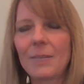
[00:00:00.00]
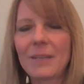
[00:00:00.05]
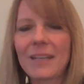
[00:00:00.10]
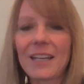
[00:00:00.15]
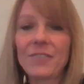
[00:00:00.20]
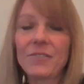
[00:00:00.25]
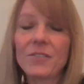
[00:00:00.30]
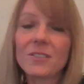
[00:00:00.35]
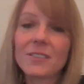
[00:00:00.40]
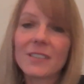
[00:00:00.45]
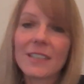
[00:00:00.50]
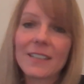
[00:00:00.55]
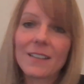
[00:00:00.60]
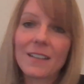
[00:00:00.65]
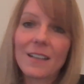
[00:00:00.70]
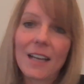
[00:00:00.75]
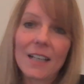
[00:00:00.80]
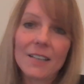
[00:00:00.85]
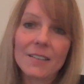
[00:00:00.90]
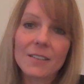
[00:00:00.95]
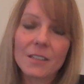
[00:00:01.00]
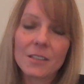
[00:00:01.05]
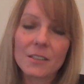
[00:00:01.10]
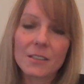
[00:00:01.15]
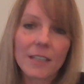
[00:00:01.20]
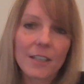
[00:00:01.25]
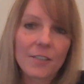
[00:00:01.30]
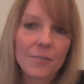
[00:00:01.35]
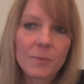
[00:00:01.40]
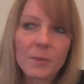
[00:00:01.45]
I mean, I have to say the last
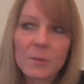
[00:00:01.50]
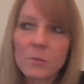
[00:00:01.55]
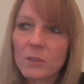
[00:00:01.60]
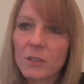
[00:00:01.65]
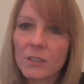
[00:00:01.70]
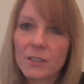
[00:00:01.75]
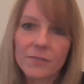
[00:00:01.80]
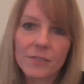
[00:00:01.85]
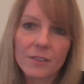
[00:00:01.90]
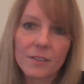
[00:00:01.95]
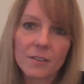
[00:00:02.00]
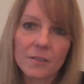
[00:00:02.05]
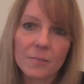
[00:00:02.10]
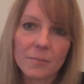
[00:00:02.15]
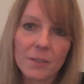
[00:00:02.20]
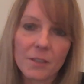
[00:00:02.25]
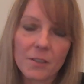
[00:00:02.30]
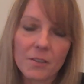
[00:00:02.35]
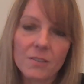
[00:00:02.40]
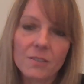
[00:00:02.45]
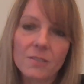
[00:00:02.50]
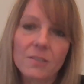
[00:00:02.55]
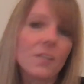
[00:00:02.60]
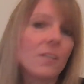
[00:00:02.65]
years have been more difficult because